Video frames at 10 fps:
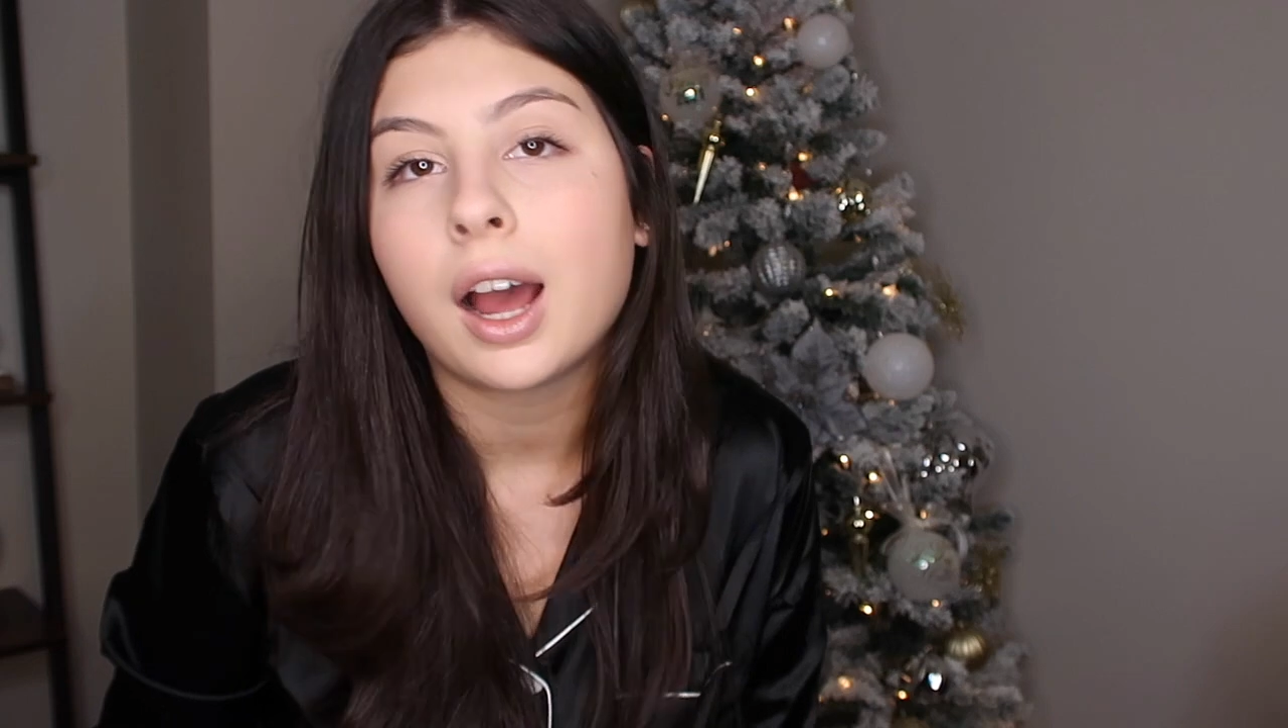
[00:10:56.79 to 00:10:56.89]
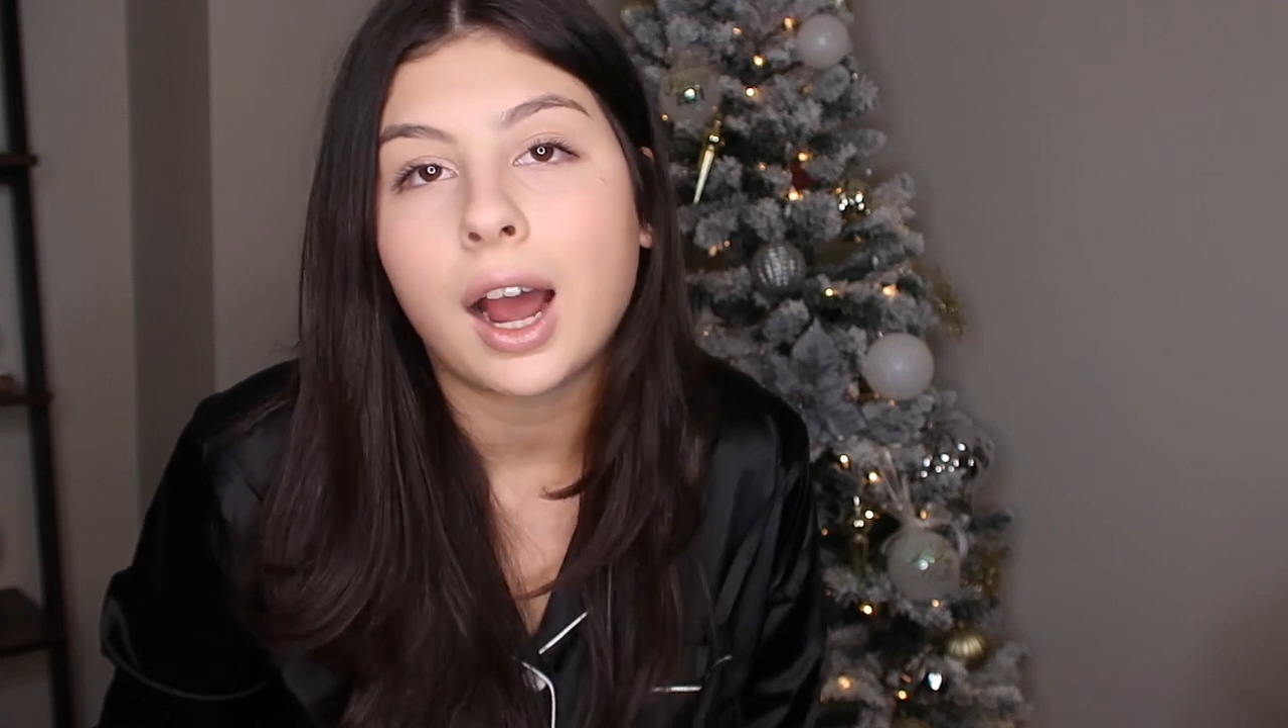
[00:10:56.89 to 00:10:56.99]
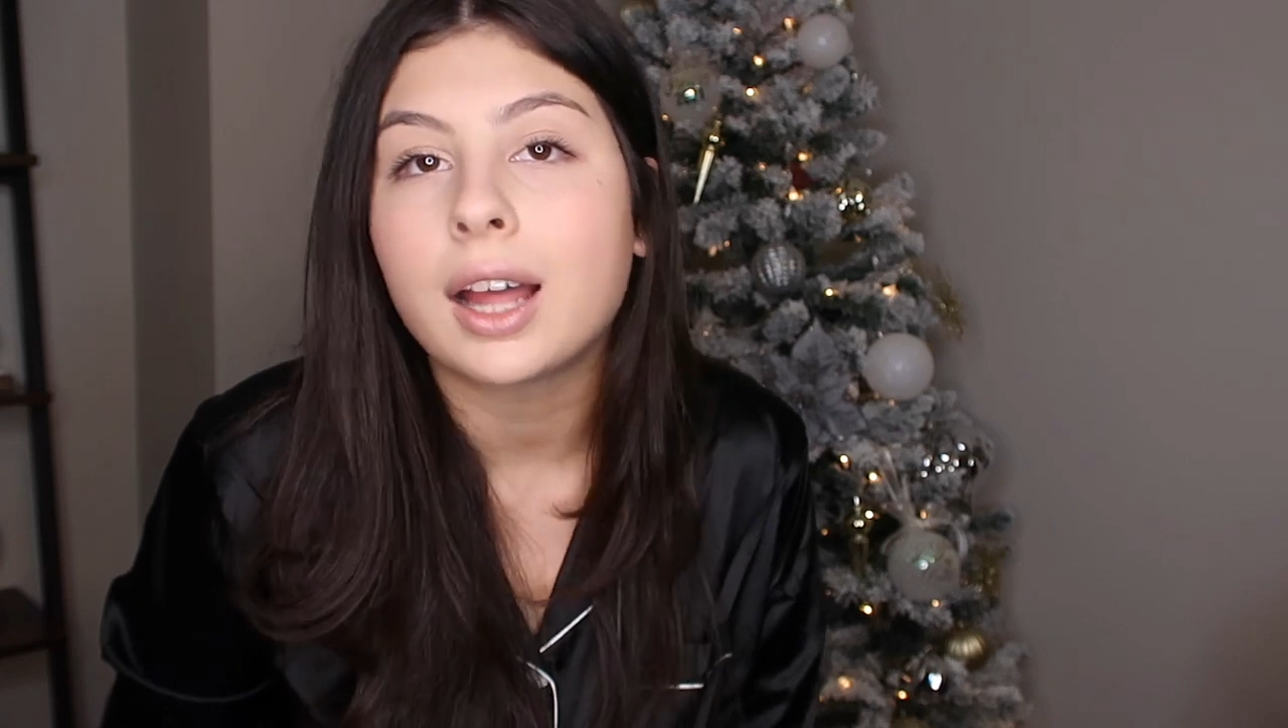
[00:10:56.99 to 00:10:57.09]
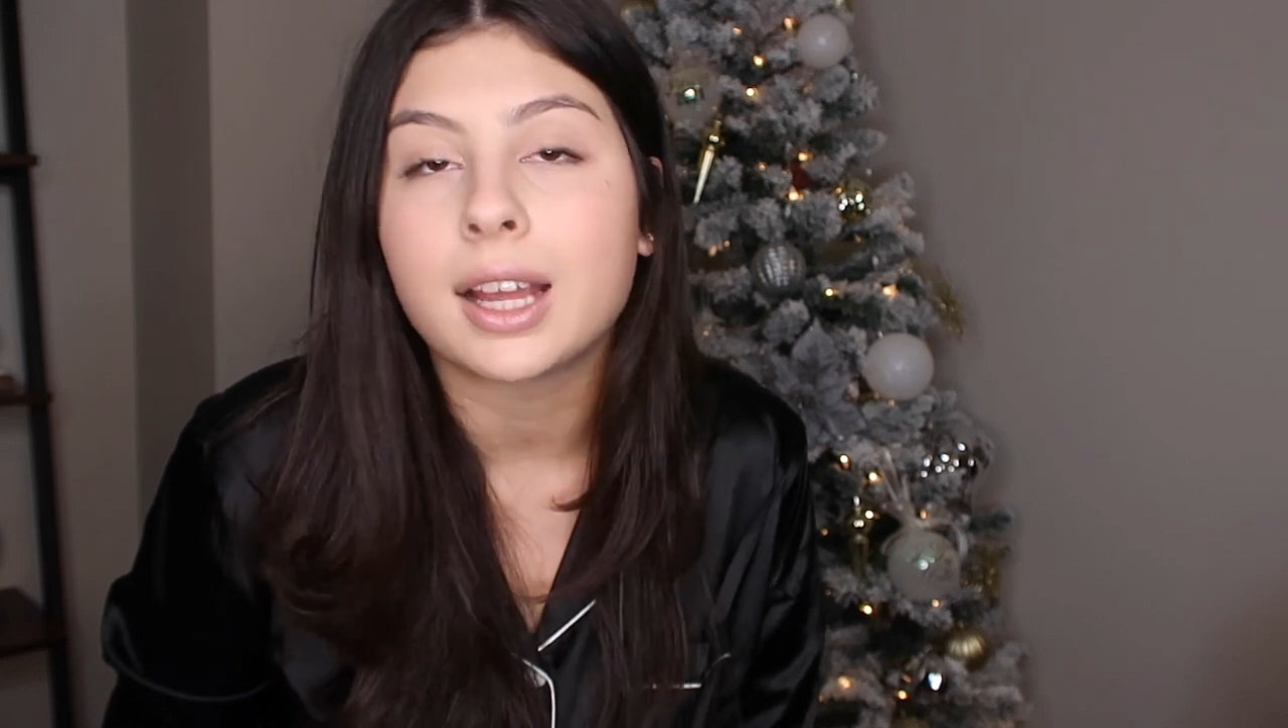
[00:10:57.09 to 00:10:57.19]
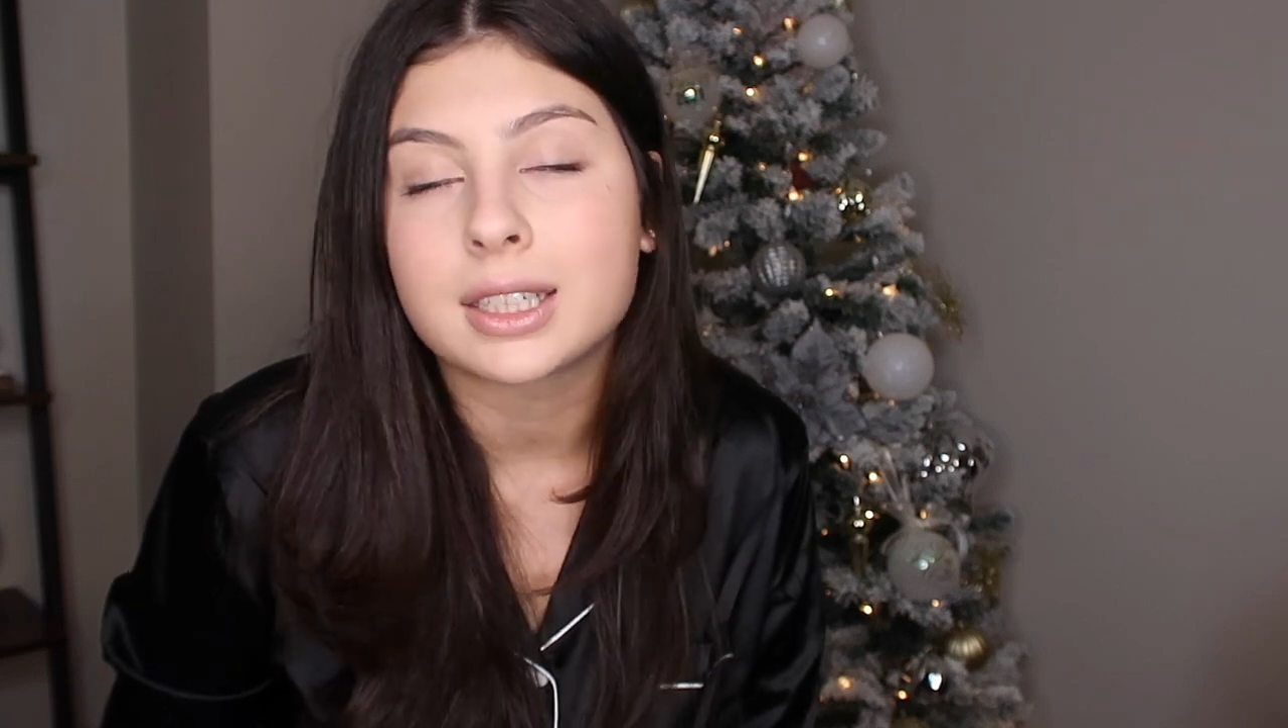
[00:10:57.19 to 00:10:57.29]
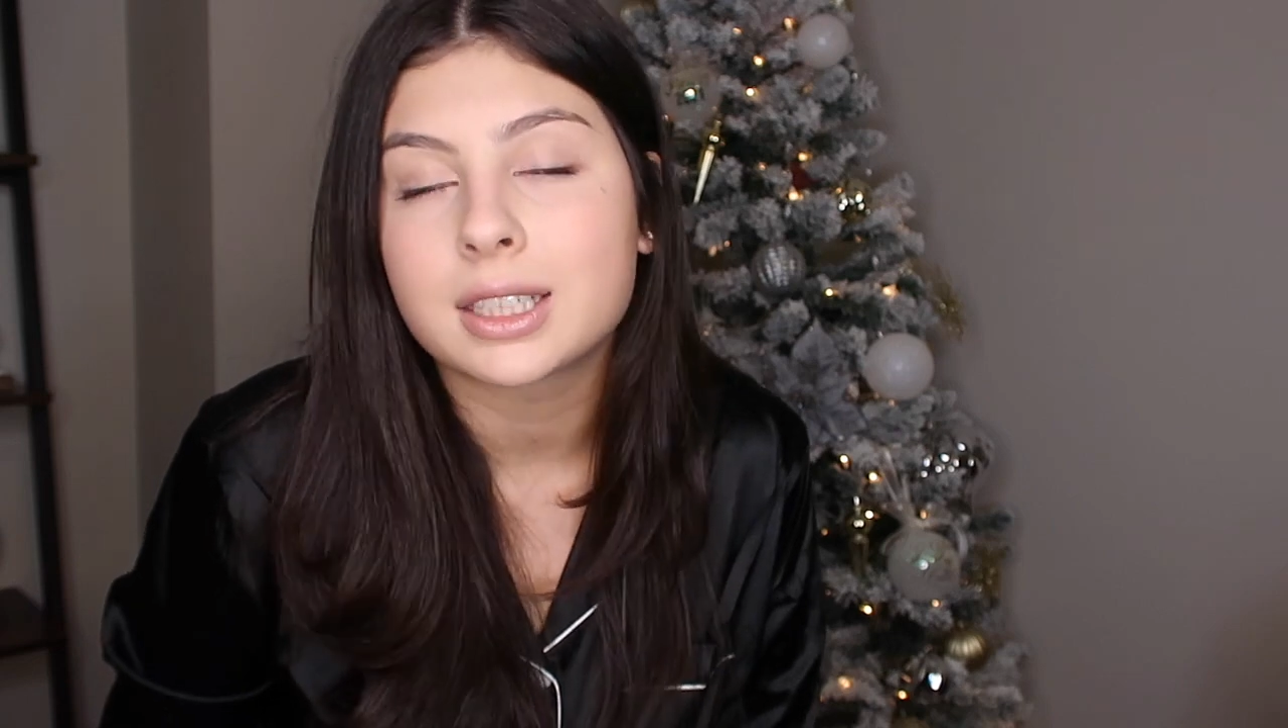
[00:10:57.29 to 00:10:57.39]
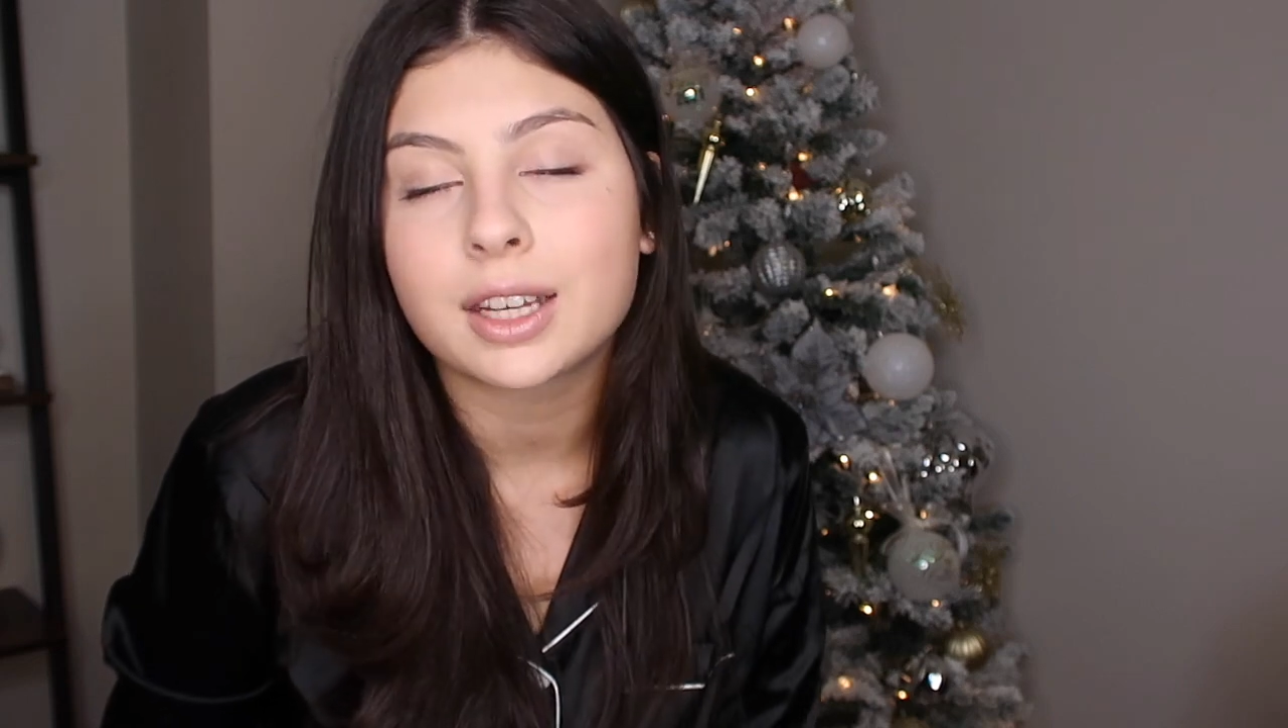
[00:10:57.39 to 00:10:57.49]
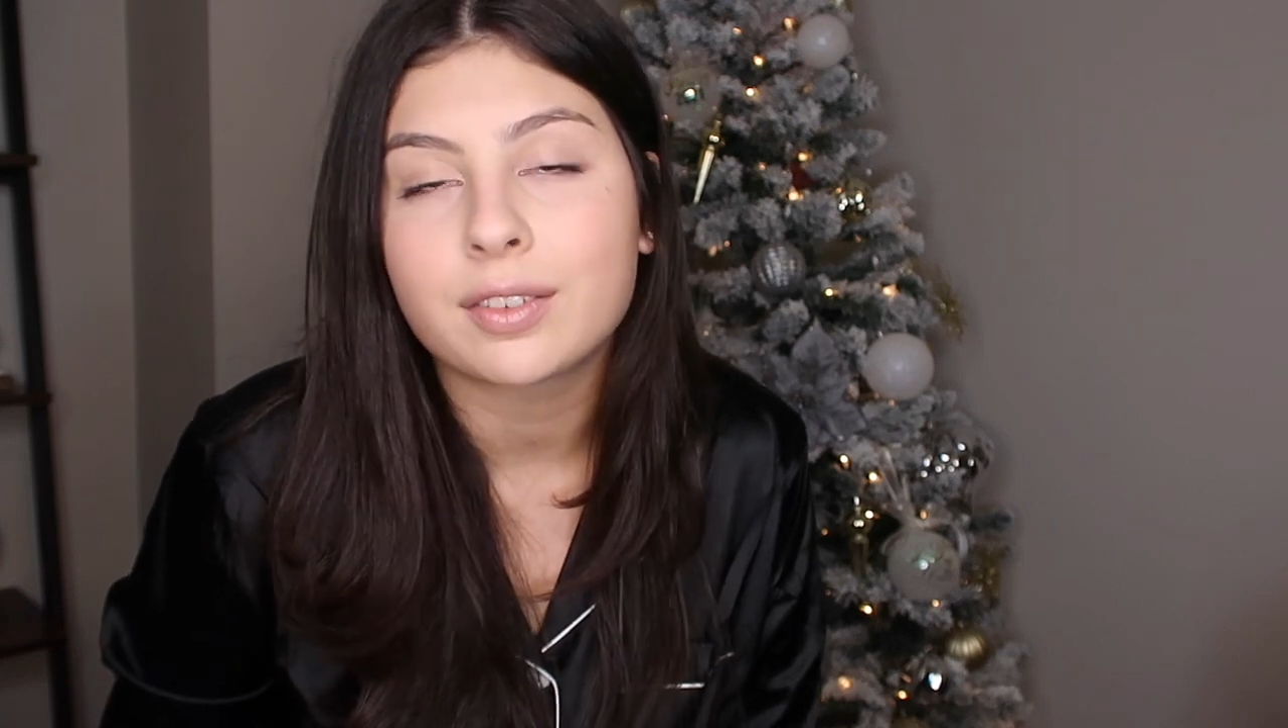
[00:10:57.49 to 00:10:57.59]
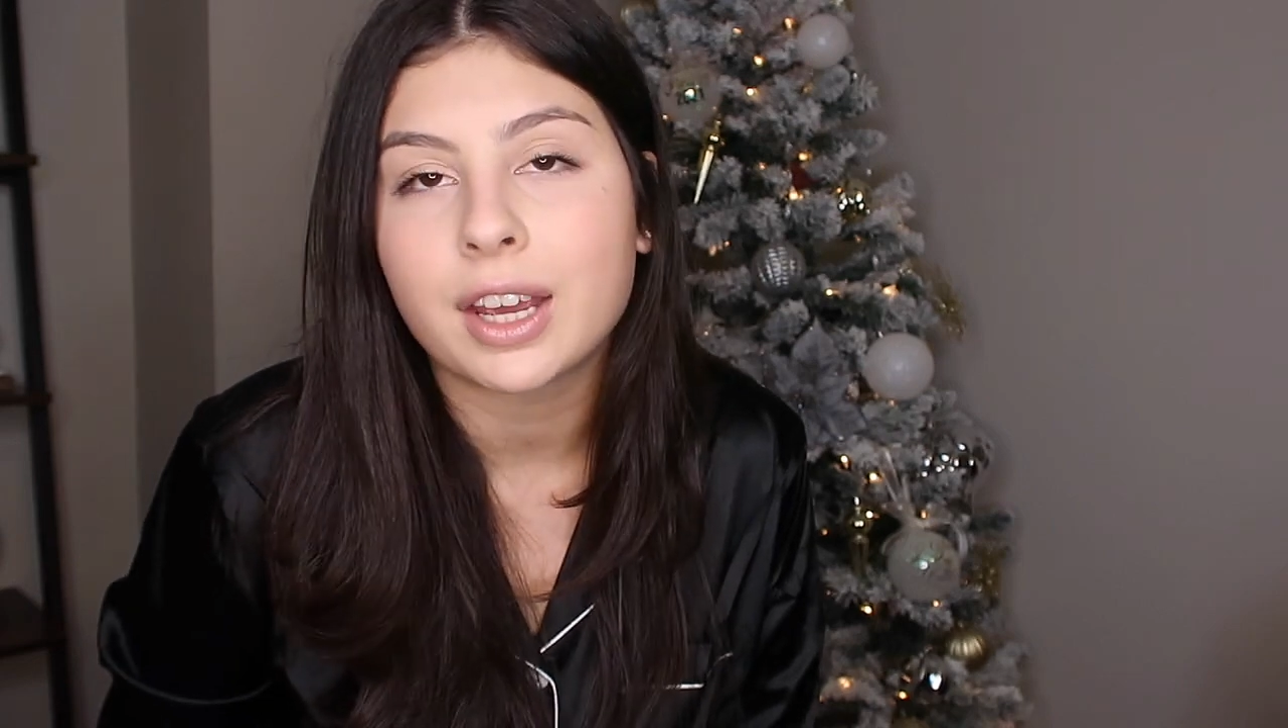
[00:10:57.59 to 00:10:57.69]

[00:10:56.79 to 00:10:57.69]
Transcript: I like to give